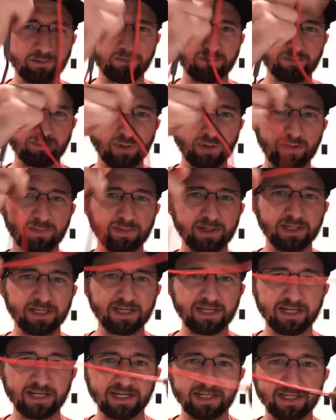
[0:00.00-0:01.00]
permanently
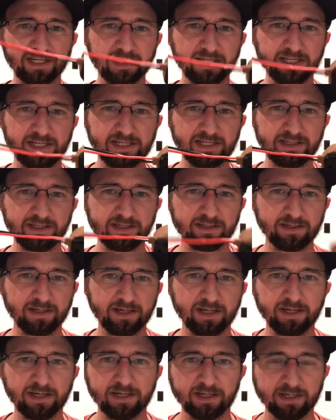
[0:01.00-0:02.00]
connected leads.
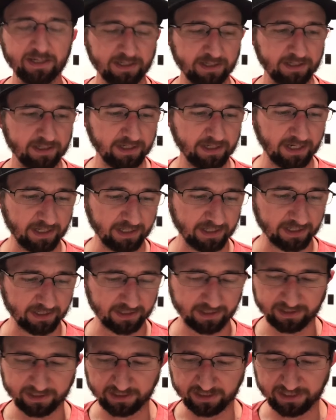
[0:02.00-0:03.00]
I like
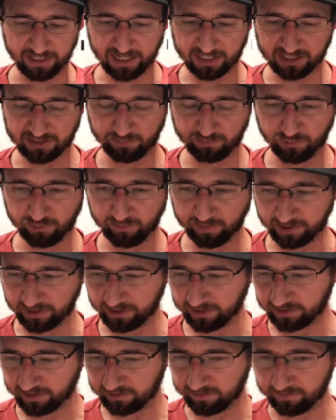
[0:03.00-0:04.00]
the detachable
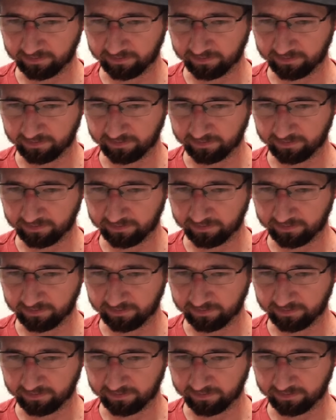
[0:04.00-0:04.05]
because